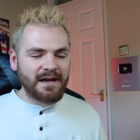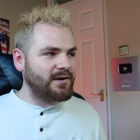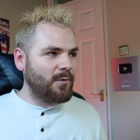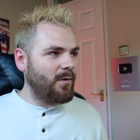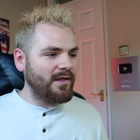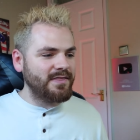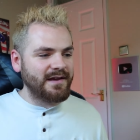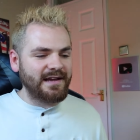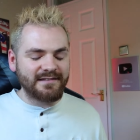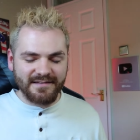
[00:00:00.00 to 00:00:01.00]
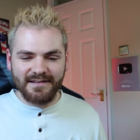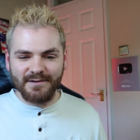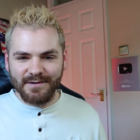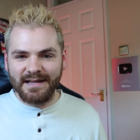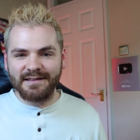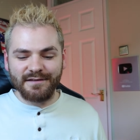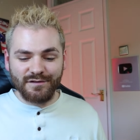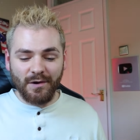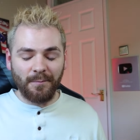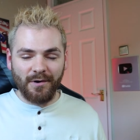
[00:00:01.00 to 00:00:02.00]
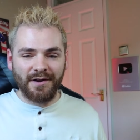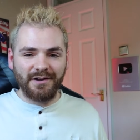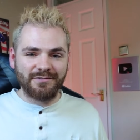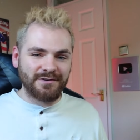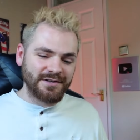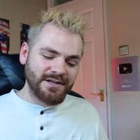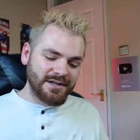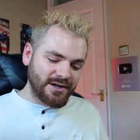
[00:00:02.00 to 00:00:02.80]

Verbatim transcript: And no wonder it's still in the top one hundred